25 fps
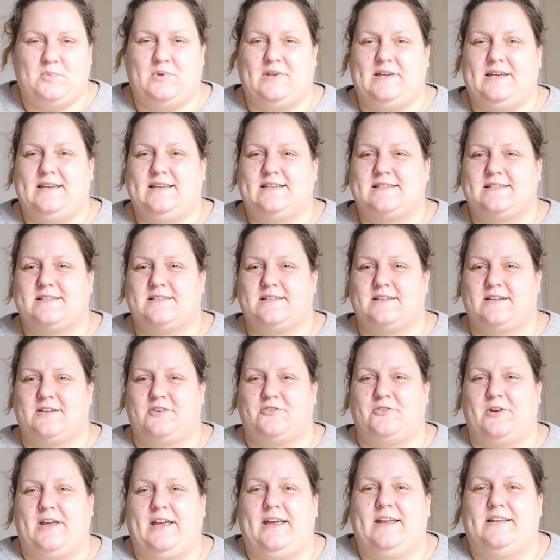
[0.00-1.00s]
Please
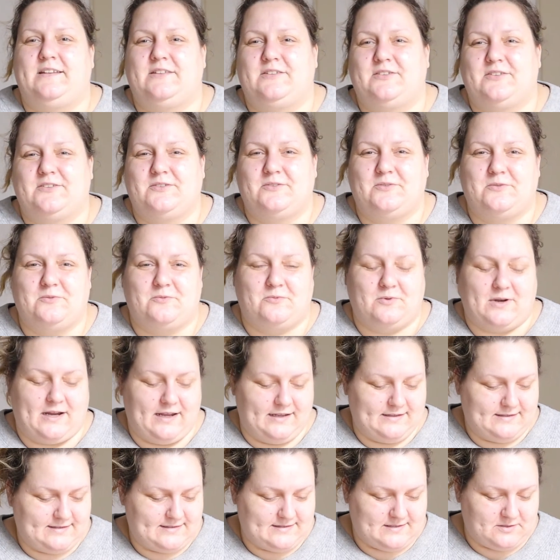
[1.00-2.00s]
create,
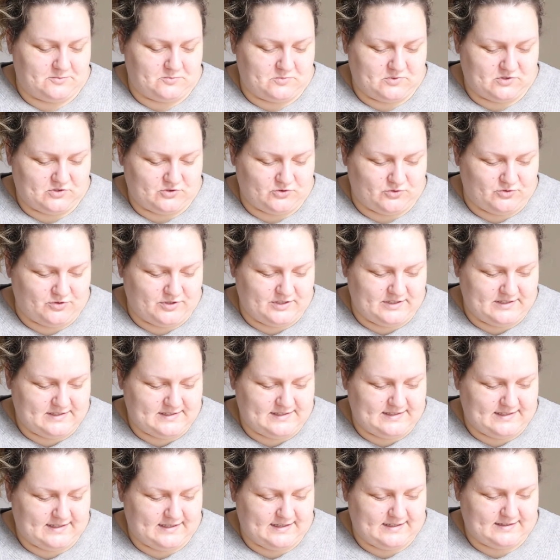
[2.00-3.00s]
write some
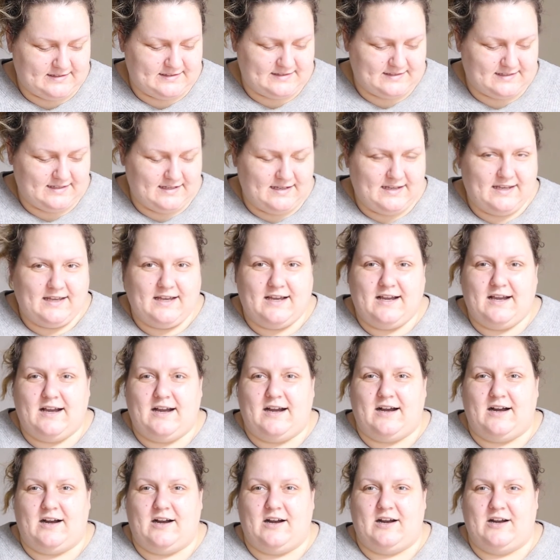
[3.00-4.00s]
stories that
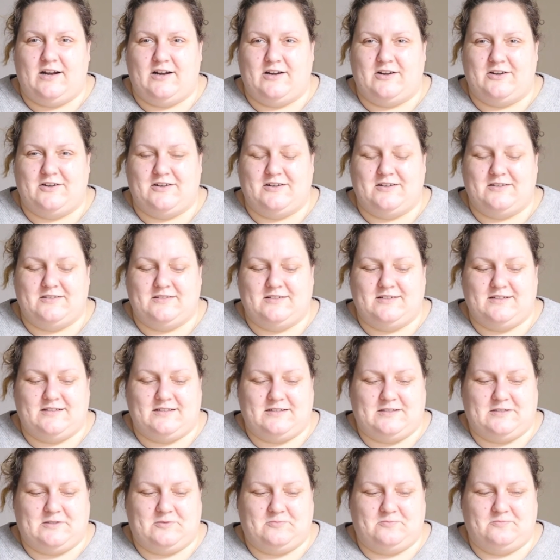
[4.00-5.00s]
are
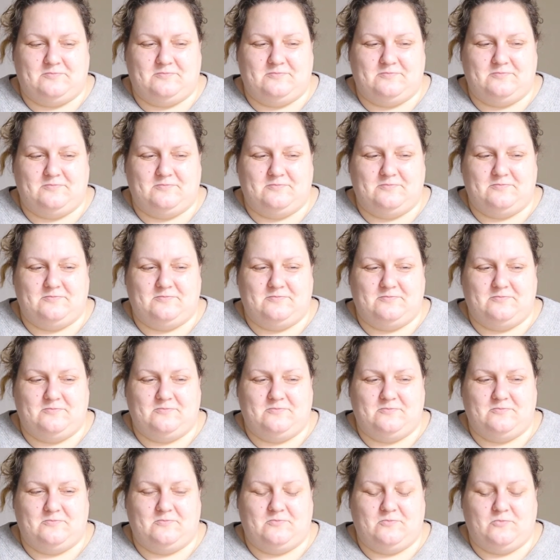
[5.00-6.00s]

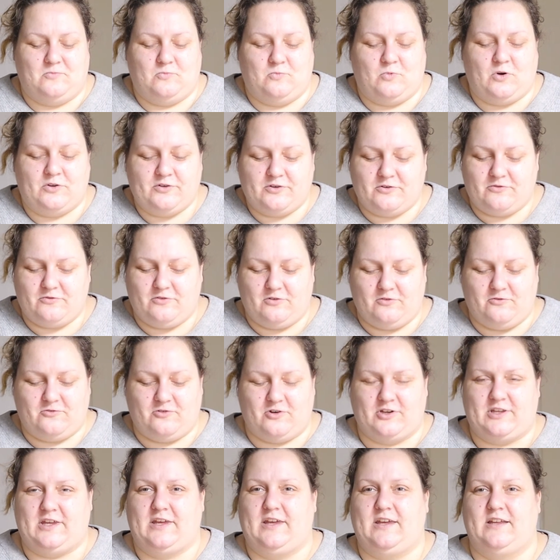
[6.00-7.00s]
wonderful
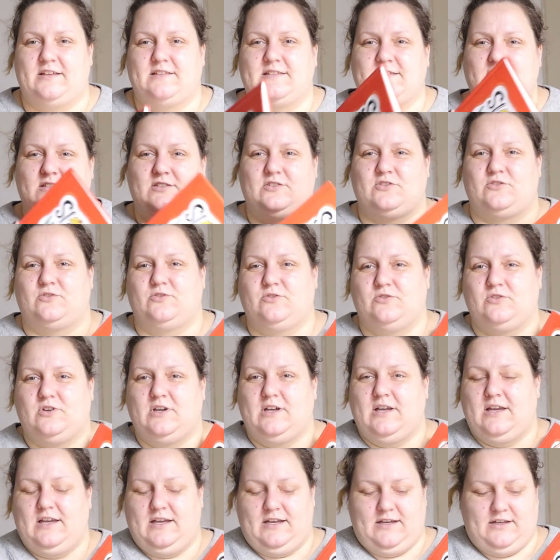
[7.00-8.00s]
for kids
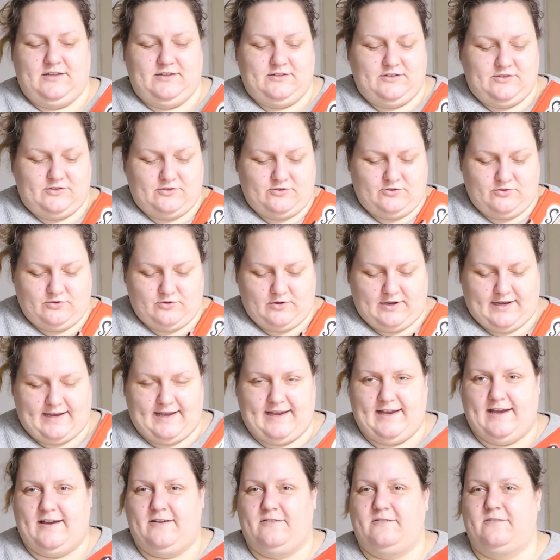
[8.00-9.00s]
to
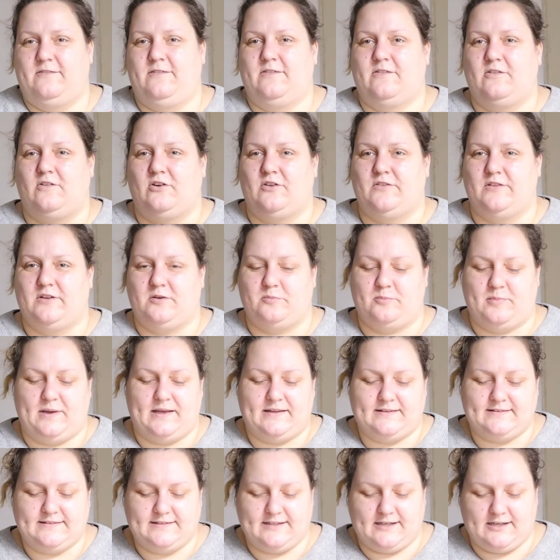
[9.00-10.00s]
have on their
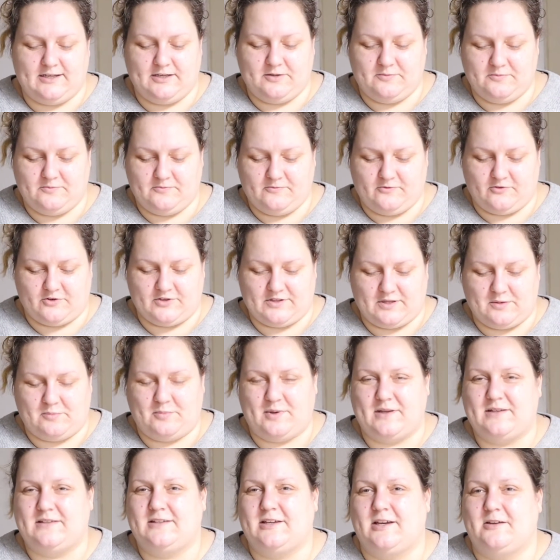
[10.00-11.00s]
bedtime, for
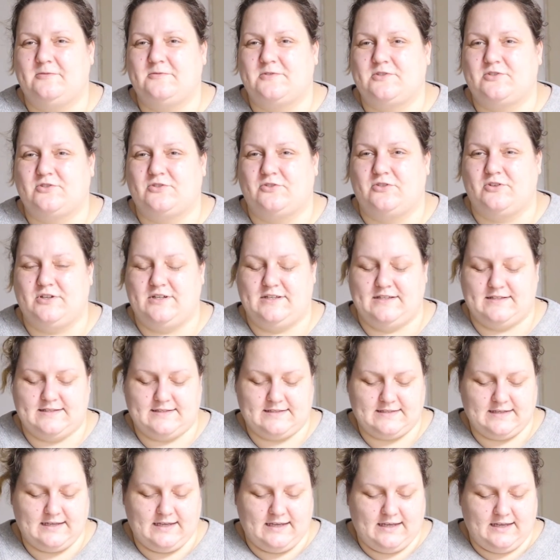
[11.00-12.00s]
their bedtime
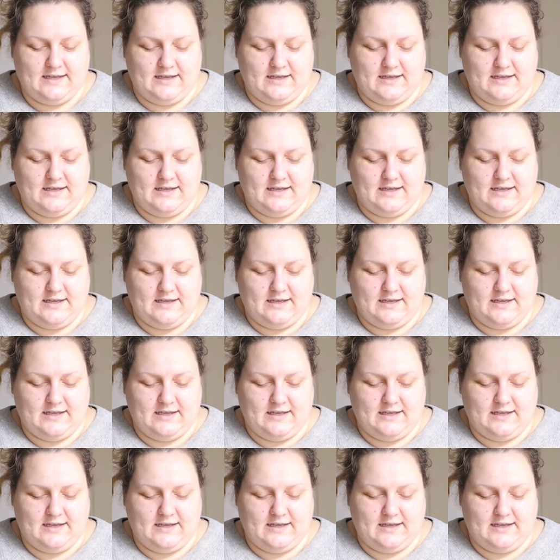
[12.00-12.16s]
stories.